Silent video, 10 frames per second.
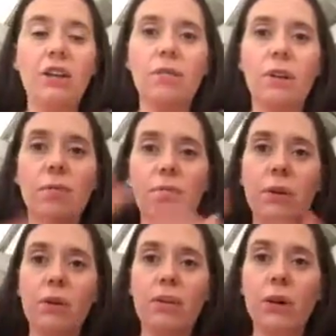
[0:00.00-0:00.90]
you can
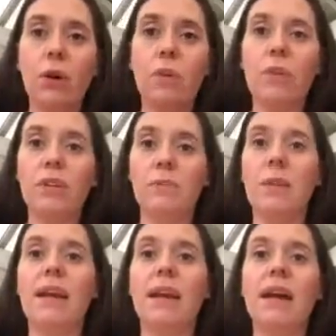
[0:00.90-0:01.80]
build it up with as
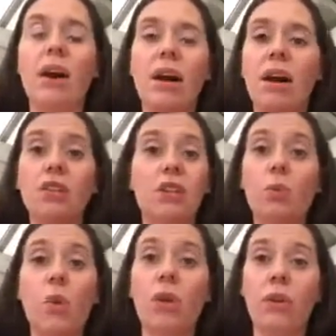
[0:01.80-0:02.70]
many as you
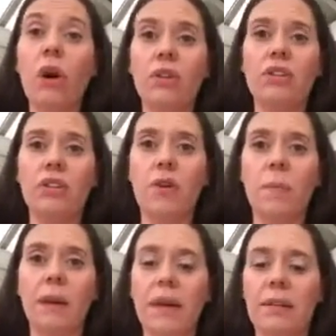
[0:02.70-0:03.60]
want onto your
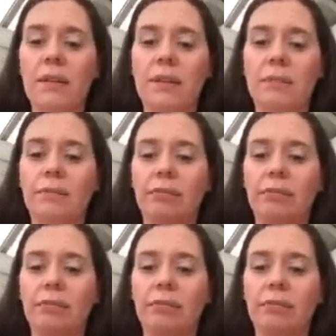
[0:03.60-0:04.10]
piece.